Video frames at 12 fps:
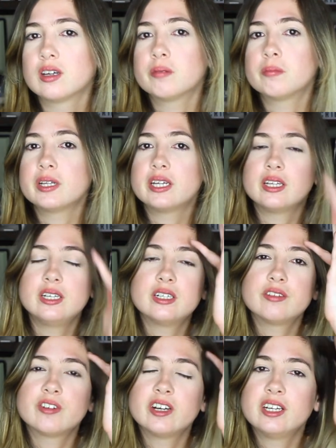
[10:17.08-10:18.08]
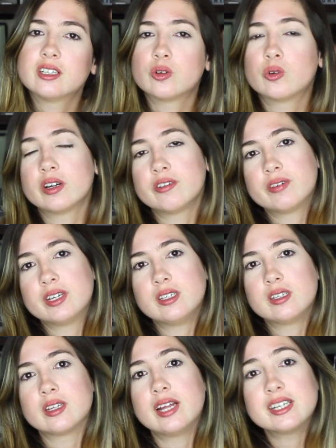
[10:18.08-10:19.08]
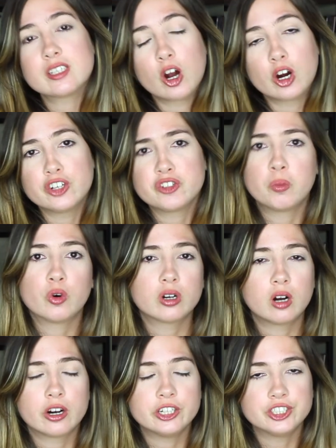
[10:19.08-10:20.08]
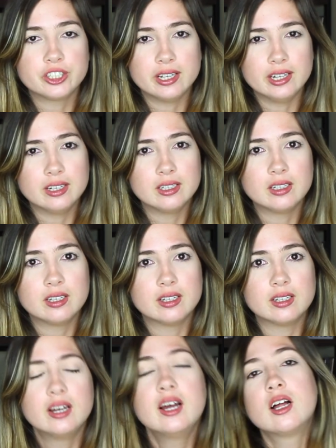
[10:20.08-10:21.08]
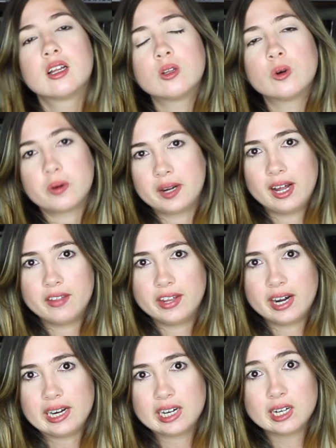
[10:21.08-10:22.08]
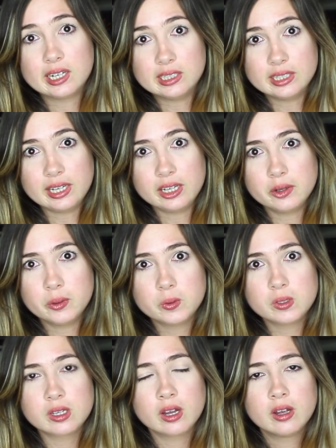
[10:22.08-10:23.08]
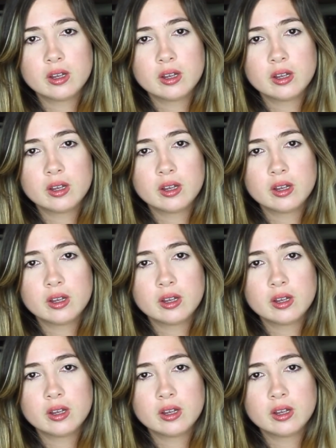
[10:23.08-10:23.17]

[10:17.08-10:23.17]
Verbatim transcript: completely different or if it's less harsh, more harsh than the L'Oreal that I currently use.